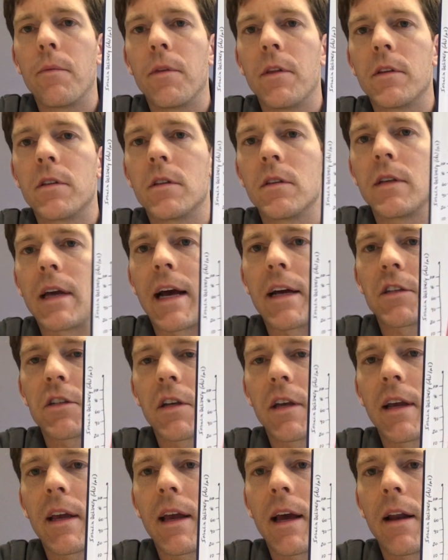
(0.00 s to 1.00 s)
This is
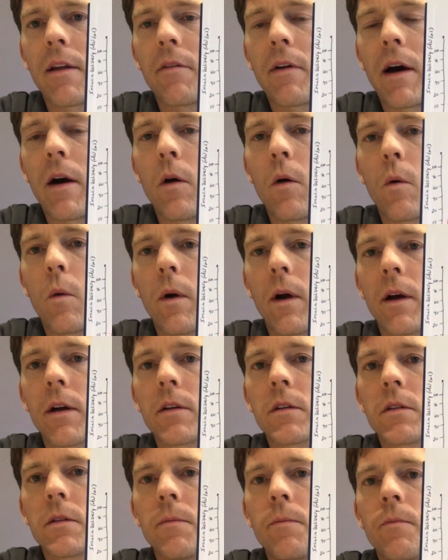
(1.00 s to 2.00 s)
actually kind of how it
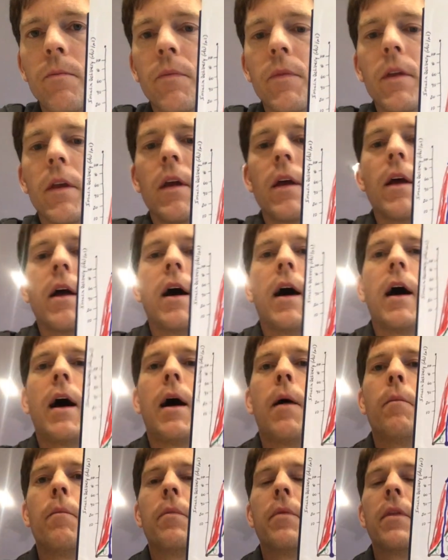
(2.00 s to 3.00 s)
works.
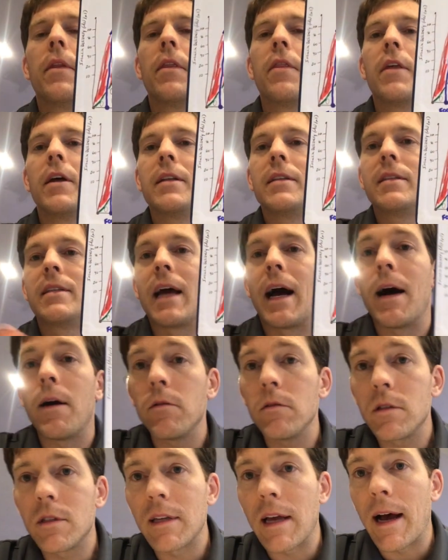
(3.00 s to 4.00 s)
The
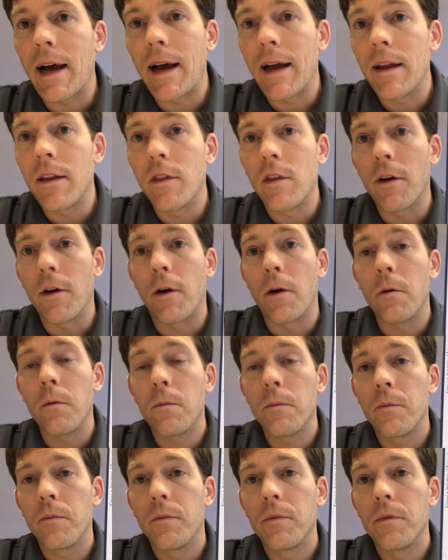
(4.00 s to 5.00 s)
downside, though,
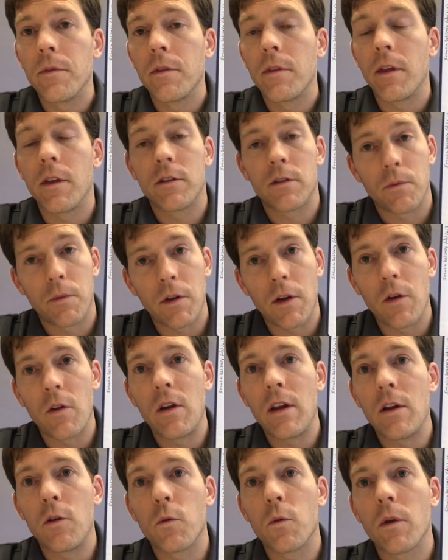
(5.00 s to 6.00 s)
that's something you
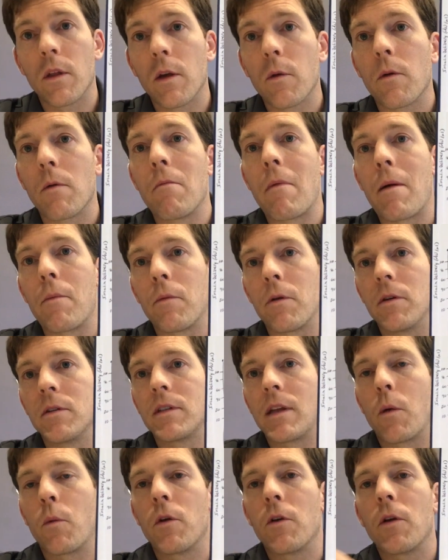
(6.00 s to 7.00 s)
need to really remember
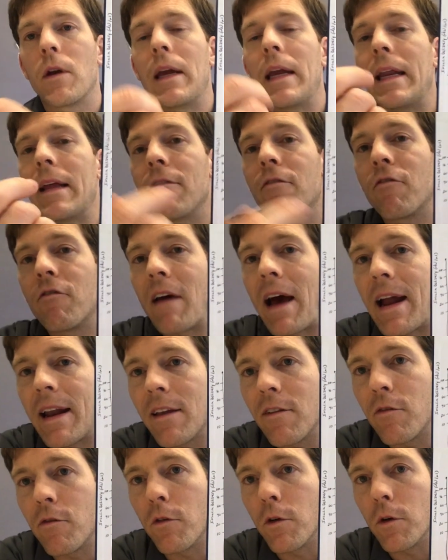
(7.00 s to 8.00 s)
is that when you're eating
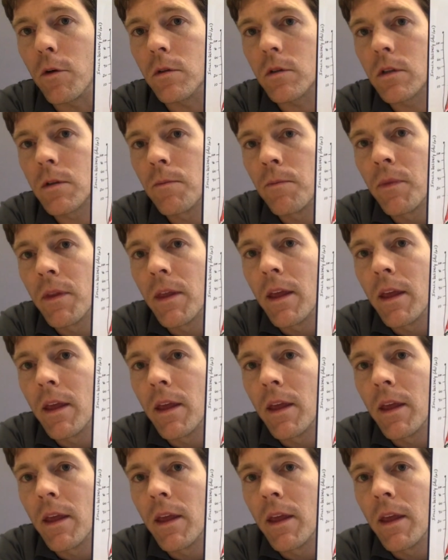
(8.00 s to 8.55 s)
fatty foods,